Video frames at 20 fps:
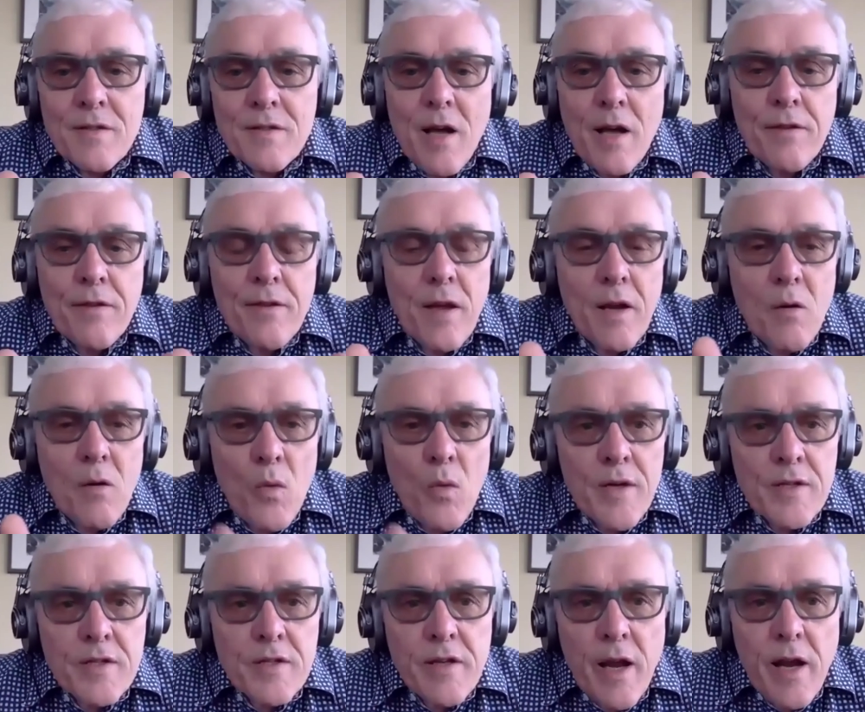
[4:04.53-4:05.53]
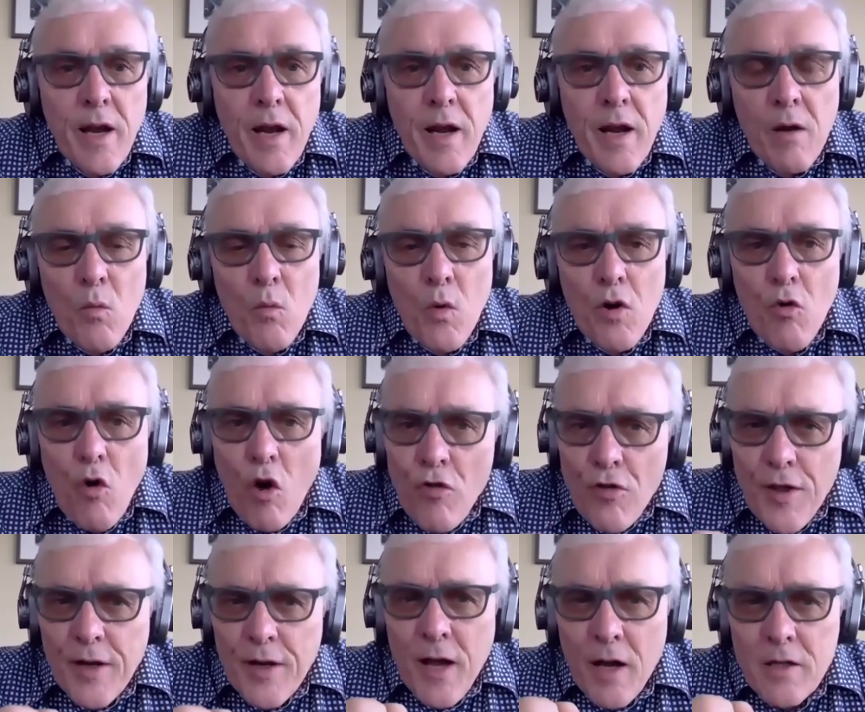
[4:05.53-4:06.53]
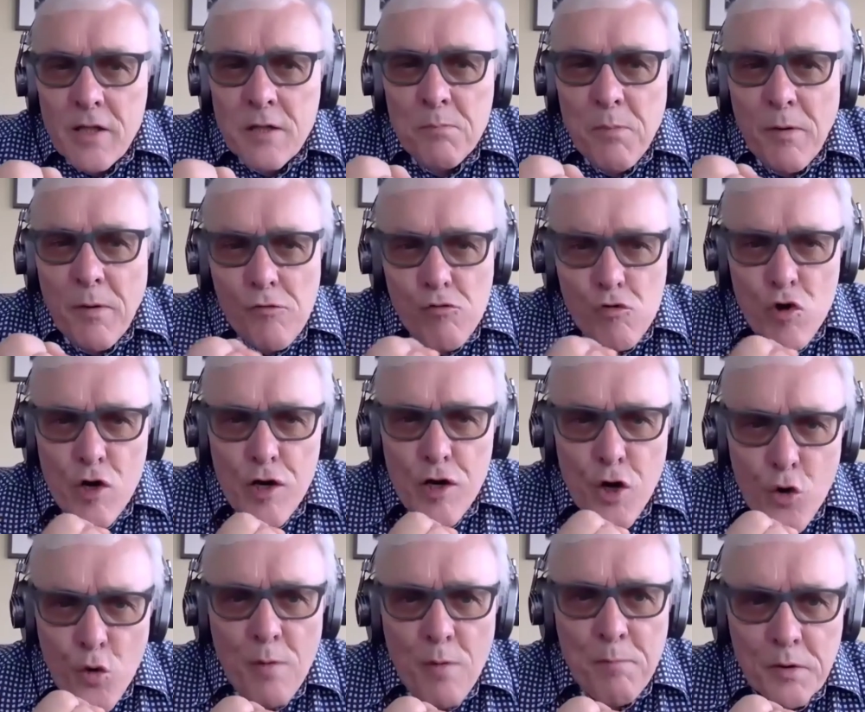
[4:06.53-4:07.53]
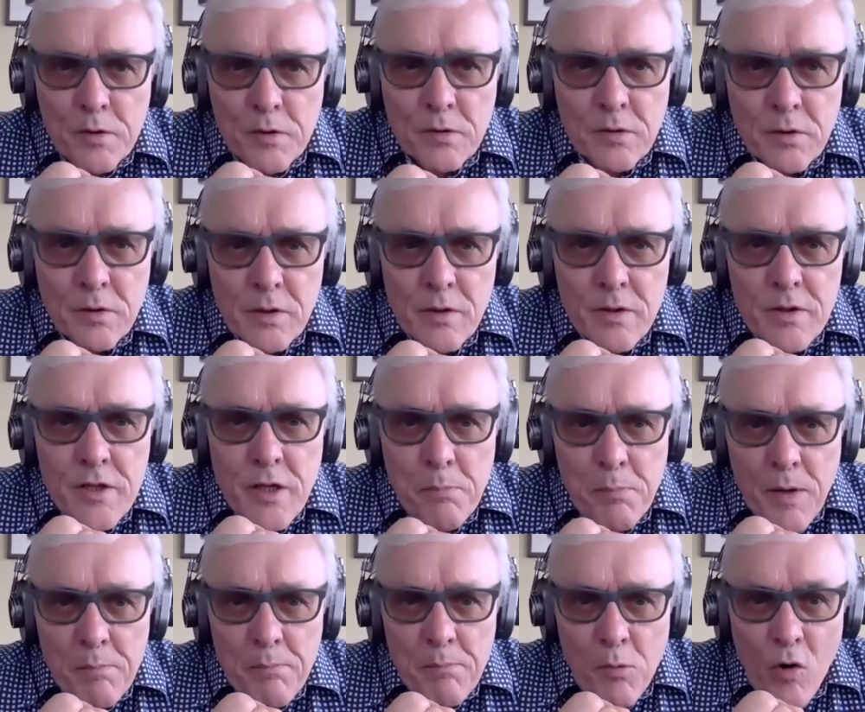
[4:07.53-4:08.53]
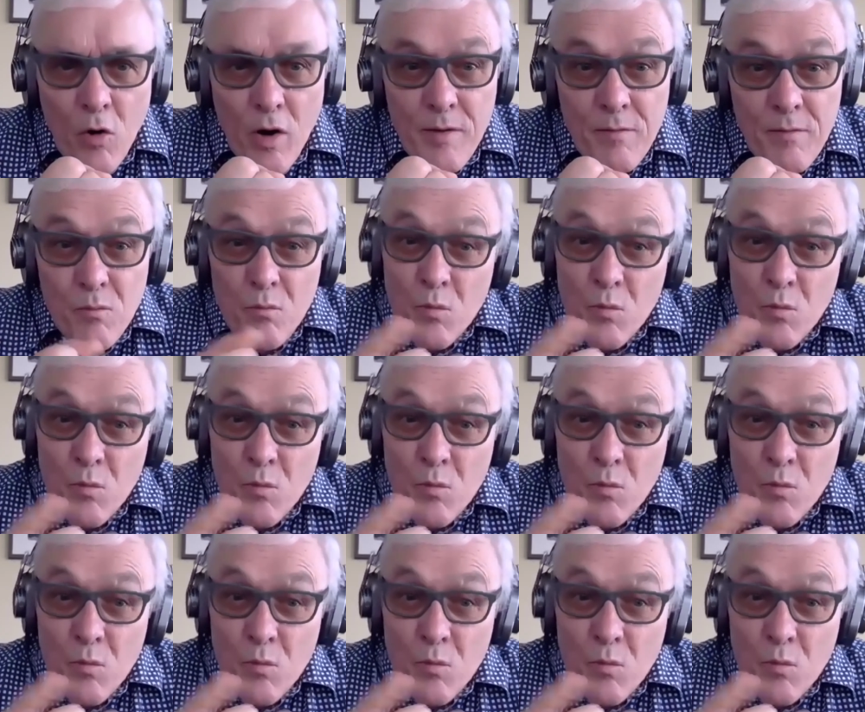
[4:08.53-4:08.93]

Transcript: I think we're on the cusp of a renewable tipping point,